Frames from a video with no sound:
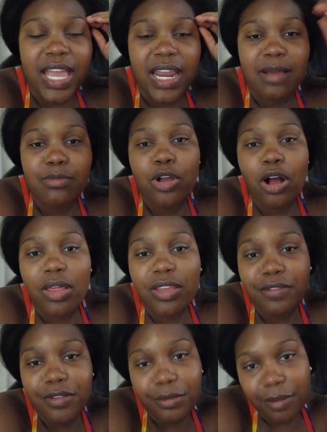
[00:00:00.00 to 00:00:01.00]
And I'm
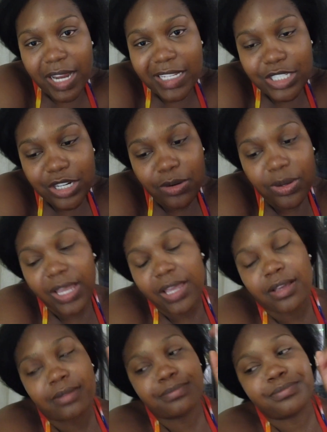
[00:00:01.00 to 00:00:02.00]
calling for the rideshare.
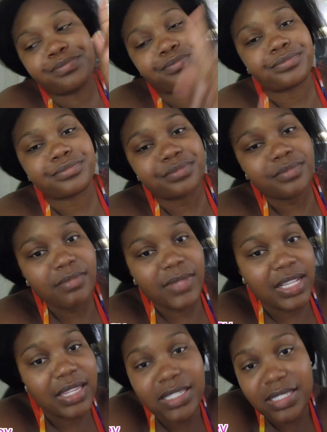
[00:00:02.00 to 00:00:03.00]
Okay,
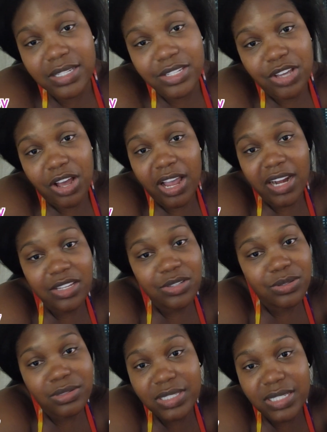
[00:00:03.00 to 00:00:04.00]
listen, y'all gotta
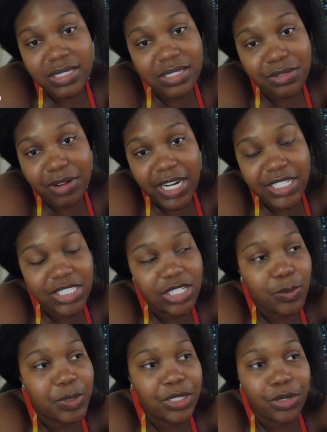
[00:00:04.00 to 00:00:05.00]
use TT
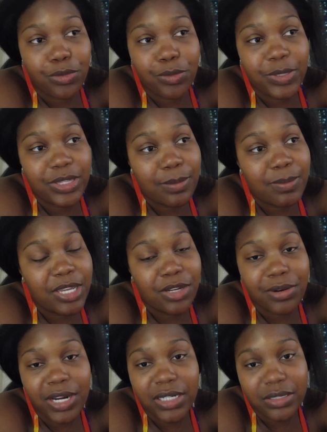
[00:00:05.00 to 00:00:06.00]
rideshare with a big
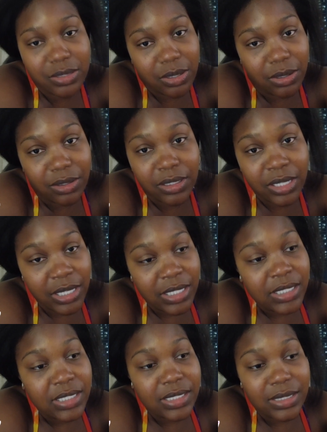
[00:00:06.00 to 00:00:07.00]
grain of salt.
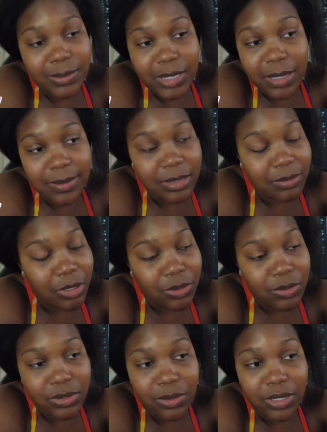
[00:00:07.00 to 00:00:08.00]
Sometimes them
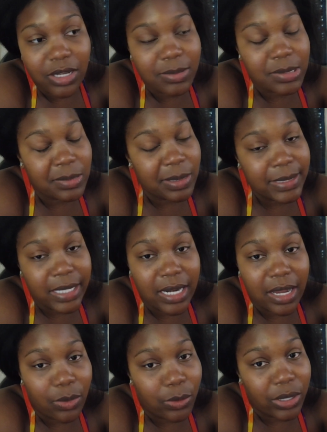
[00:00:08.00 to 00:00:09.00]
hoes gonna come, sometimes they
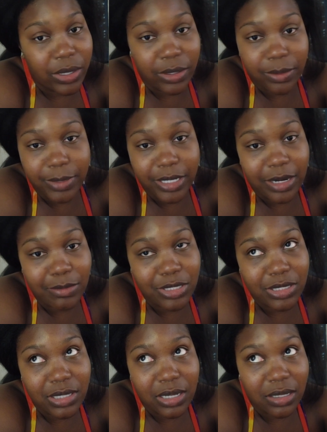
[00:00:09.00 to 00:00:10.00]
not gonna come, and I'm
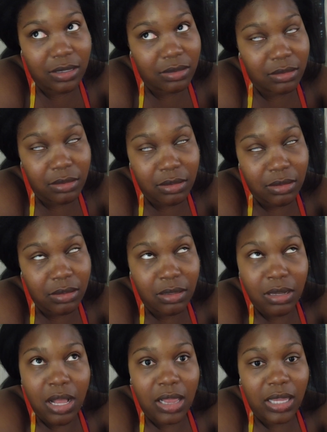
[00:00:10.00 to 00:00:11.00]
just like
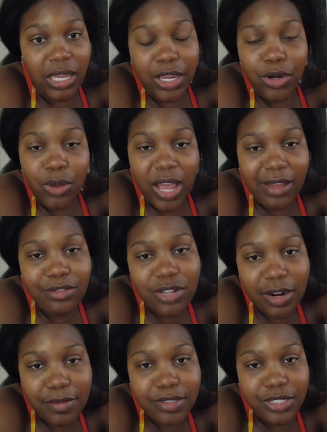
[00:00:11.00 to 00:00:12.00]
it'll have
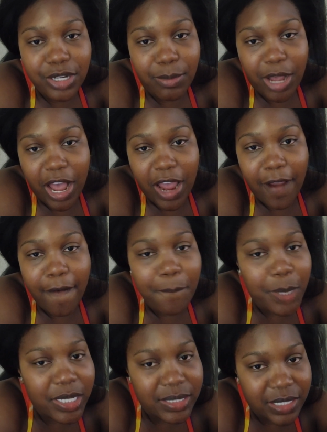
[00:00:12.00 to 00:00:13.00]
drivers nearby,
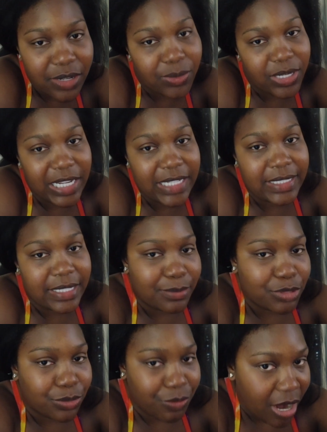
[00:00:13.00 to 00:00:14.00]
but is they gonna
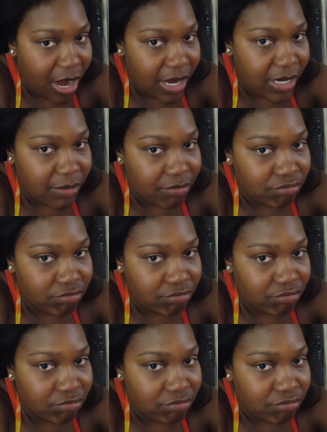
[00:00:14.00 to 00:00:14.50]
accept your ride?